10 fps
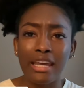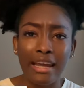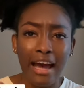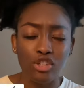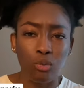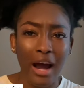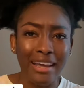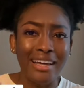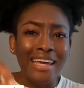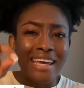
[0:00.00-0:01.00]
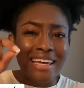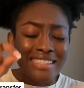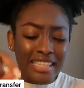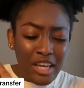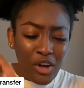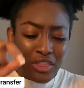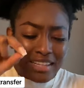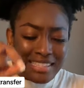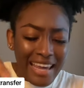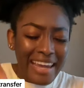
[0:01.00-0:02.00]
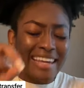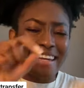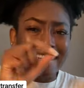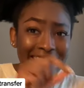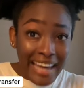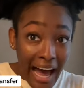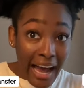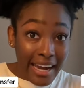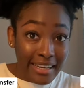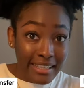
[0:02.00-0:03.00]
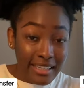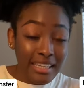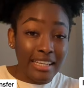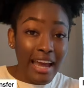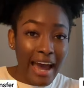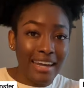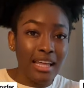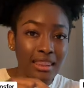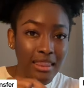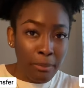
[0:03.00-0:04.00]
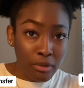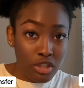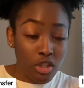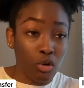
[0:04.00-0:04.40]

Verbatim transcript: Azariah, until the day he died, he had leprosy.